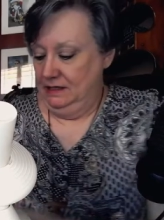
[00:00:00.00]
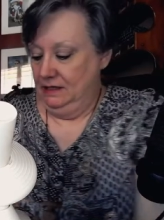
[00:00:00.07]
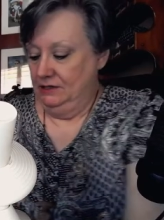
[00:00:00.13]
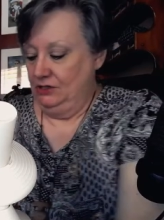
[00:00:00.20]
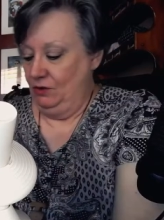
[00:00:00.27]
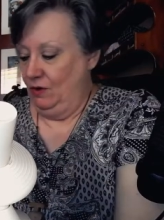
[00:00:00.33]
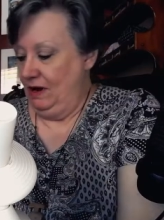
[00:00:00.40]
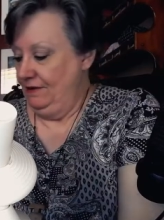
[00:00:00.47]

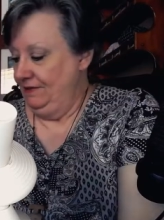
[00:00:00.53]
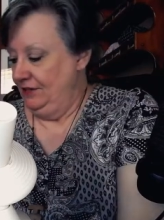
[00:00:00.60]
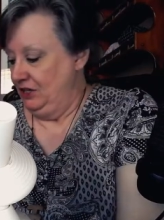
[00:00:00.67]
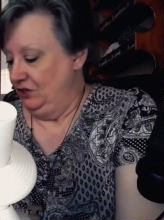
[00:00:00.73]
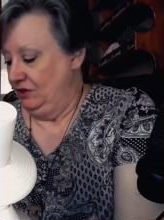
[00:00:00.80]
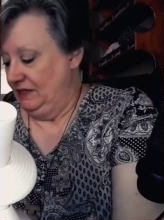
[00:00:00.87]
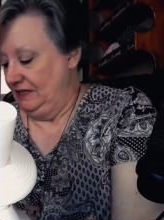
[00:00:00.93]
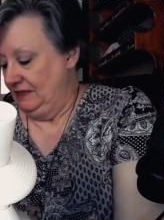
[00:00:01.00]
So often
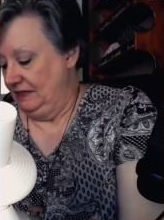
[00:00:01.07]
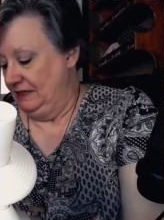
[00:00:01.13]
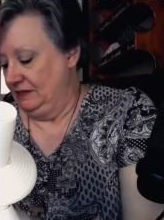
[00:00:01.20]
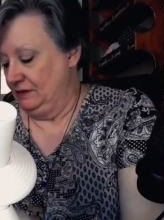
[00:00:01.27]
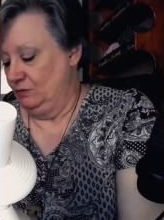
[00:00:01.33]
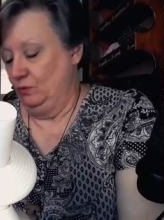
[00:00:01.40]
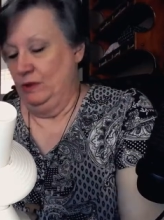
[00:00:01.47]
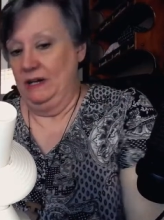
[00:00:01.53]
you get
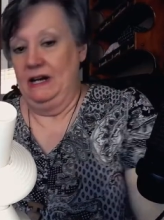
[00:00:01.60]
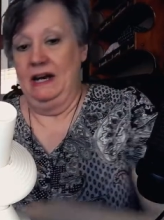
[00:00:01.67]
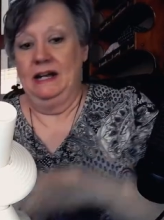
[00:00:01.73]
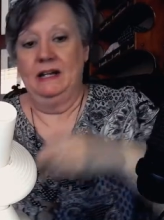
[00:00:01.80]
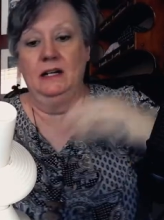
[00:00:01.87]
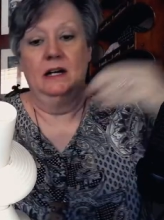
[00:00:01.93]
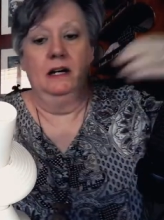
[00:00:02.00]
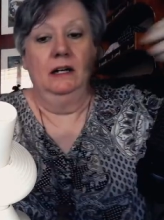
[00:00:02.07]
this, what I
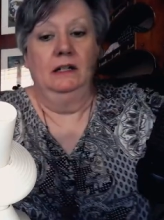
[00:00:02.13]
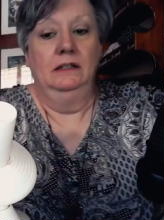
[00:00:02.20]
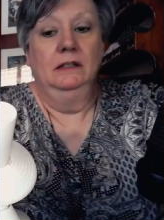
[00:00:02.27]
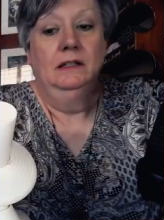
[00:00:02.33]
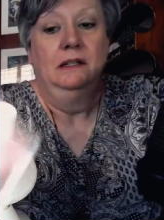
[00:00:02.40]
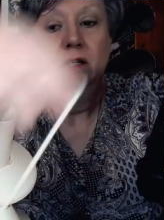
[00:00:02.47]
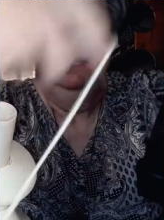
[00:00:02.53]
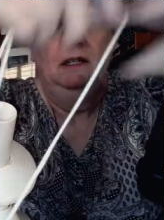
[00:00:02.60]
call
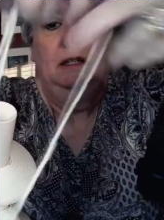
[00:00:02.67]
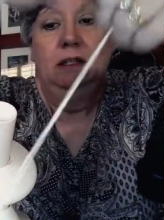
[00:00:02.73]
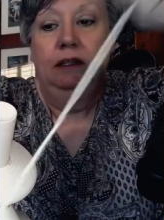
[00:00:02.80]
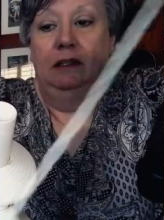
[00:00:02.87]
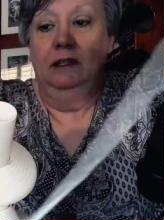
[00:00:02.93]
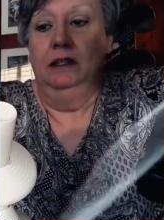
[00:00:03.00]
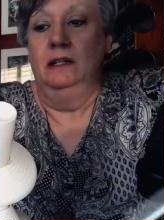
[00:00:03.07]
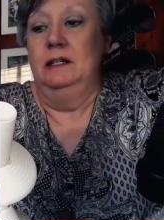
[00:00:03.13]

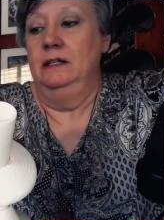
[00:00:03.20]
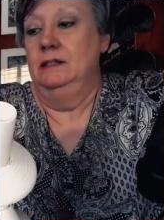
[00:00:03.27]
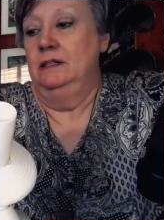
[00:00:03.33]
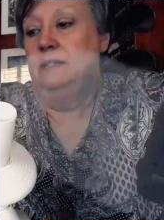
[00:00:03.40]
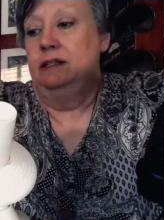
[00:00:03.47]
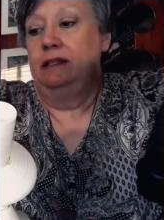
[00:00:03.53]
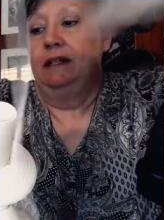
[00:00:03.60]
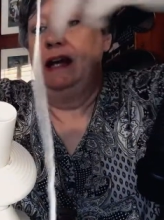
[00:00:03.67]
a
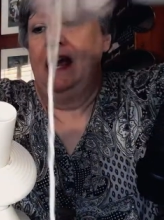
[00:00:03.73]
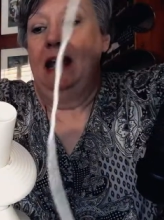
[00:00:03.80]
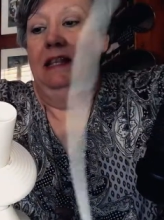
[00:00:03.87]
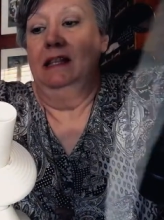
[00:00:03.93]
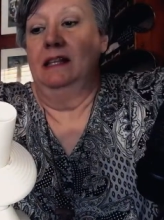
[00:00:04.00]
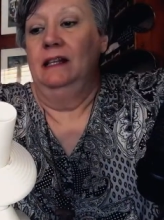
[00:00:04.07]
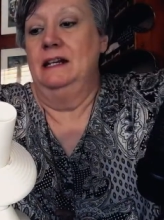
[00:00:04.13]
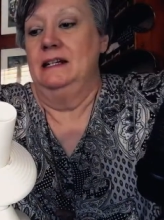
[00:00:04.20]

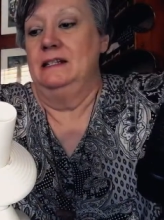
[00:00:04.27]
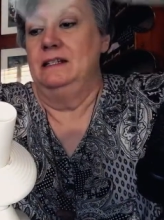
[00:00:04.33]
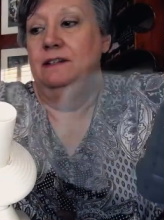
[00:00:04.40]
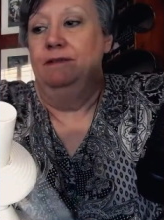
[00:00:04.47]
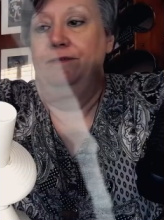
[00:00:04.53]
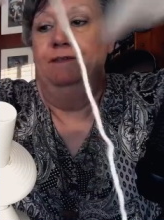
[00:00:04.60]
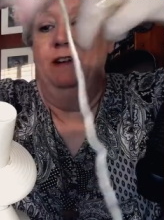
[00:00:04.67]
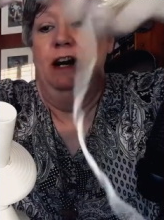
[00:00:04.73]
skein that likes
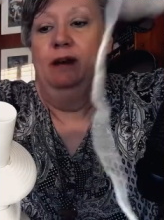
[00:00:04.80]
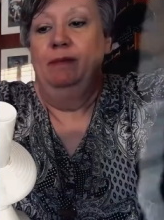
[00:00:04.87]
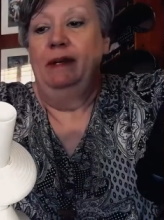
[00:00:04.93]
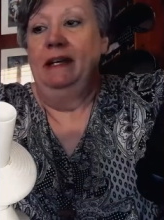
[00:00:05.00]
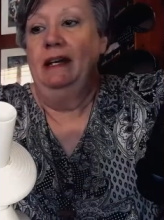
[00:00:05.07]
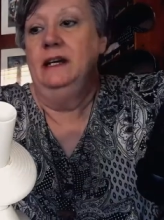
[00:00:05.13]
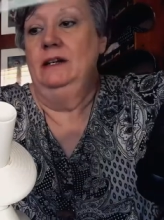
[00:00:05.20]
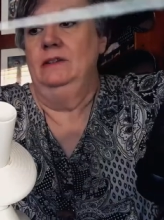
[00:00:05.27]
to
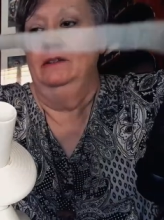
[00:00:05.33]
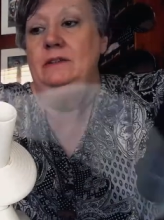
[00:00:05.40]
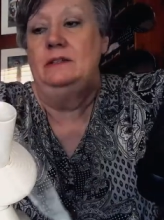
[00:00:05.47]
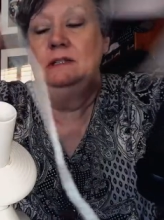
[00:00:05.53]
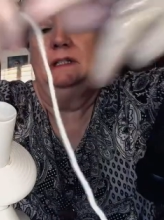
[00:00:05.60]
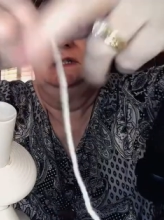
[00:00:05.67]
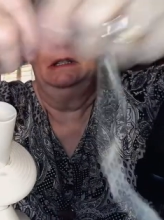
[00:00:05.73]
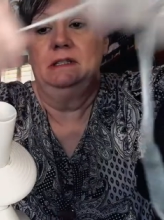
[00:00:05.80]
vomit out
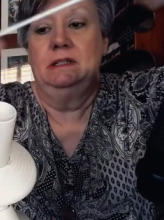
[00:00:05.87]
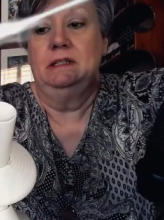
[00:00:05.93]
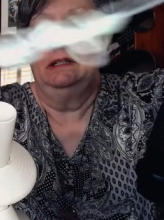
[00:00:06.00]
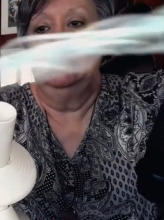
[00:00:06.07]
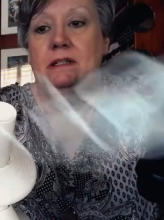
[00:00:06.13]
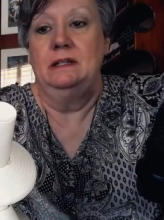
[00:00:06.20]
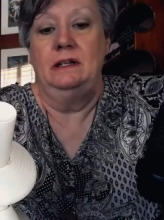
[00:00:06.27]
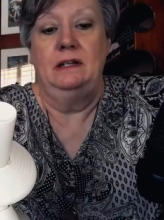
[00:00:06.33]
its
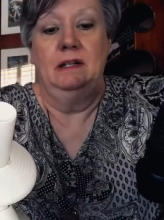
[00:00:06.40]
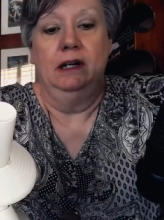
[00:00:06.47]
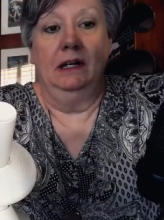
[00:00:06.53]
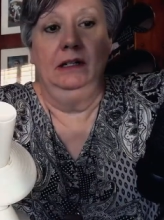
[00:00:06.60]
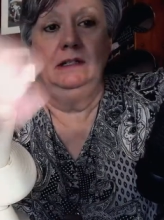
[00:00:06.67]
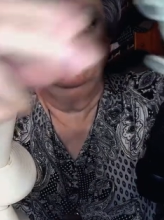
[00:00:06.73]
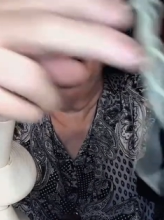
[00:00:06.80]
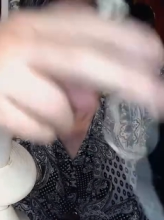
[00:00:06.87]

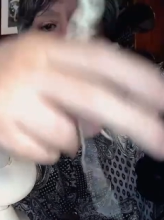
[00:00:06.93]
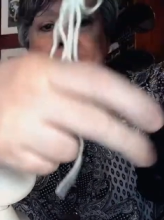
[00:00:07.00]
guts